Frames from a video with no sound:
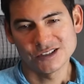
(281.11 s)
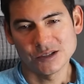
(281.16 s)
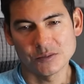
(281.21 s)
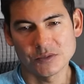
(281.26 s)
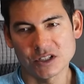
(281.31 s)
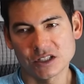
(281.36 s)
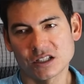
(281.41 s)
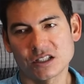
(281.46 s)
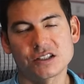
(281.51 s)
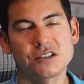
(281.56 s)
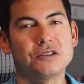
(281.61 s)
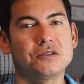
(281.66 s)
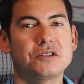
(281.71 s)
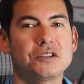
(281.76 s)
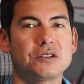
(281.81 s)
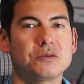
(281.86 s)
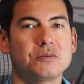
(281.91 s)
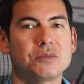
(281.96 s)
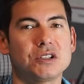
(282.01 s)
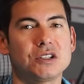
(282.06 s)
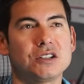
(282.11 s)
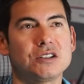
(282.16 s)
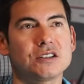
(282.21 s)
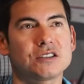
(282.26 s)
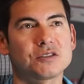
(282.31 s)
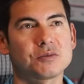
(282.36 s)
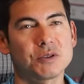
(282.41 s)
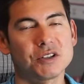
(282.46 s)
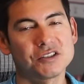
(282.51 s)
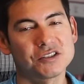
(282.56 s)
something like UTMB
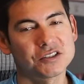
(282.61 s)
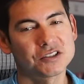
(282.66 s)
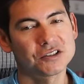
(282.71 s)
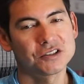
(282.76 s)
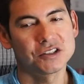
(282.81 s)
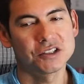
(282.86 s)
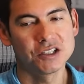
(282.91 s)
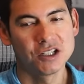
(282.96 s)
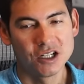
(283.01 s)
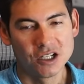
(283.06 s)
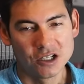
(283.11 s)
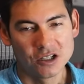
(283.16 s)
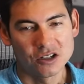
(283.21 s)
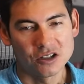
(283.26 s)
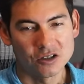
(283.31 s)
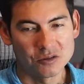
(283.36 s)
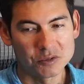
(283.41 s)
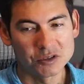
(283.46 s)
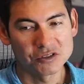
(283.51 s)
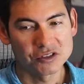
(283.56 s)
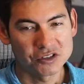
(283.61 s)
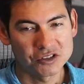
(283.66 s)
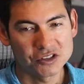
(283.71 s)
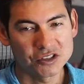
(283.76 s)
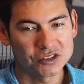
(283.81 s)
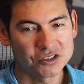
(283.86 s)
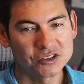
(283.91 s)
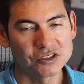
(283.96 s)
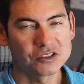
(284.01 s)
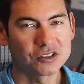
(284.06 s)
that's basically almost
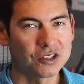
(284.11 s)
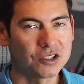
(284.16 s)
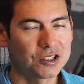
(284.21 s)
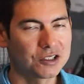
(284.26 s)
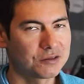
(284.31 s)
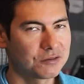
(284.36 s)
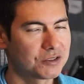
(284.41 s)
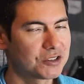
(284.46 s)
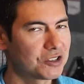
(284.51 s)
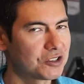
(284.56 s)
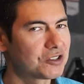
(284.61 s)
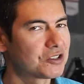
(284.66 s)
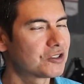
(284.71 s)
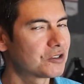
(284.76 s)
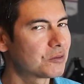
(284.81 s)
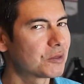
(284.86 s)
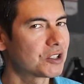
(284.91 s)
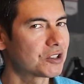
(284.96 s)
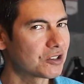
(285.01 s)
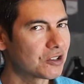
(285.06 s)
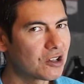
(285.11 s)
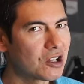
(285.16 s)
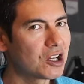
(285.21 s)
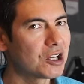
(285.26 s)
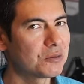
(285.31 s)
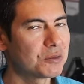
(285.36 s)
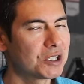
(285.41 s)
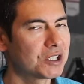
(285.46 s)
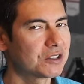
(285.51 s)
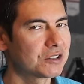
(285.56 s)
just as long with just as much
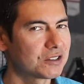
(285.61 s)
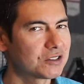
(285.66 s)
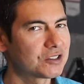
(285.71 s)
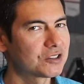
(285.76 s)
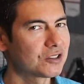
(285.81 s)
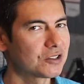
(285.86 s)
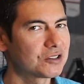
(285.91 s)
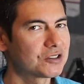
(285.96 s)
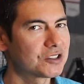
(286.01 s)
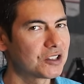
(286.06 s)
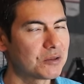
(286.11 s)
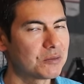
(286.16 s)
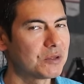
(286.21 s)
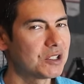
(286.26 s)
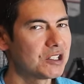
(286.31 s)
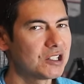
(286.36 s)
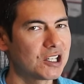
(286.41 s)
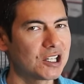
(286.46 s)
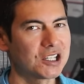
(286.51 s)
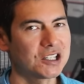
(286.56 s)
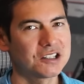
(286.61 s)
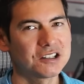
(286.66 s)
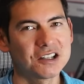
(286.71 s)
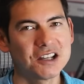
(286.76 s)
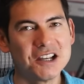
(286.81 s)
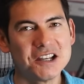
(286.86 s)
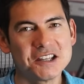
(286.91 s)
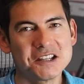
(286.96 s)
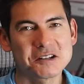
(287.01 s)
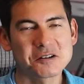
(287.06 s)
climbing, that starts at midnight
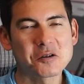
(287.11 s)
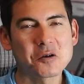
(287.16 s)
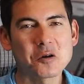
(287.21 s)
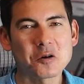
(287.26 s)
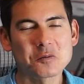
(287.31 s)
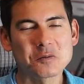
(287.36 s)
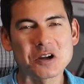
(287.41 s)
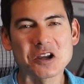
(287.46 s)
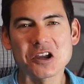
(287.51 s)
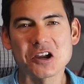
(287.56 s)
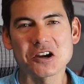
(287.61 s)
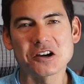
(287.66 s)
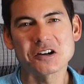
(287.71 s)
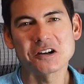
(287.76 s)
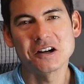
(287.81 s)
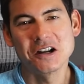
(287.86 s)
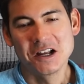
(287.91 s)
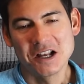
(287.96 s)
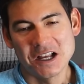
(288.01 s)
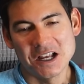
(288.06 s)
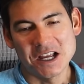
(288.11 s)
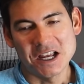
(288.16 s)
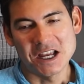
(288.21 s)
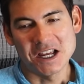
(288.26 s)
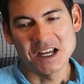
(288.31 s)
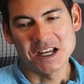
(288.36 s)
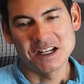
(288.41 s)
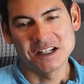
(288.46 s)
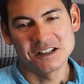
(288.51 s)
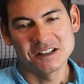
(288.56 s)
in Courmayeur,
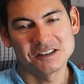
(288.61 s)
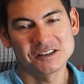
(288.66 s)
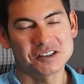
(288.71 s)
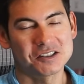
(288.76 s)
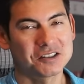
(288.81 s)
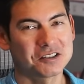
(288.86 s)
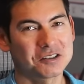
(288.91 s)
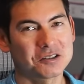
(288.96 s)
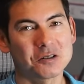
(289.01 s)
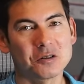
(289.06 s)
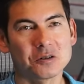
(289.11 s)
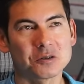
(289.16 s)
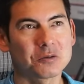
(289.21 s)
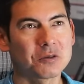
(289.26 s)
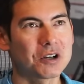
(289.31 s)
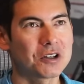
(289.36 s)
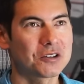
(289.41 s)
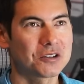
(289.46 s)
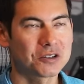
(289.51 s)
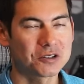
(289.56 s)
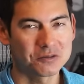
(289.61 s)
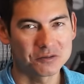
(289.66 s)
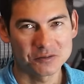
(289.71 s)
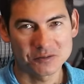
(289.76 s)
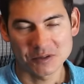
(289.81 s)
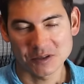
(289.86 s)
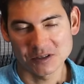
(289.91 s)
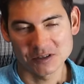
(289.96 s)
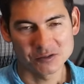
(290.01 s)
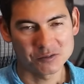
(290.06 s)
and it's in cold weather.
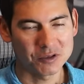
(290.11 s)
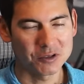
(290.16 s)
I was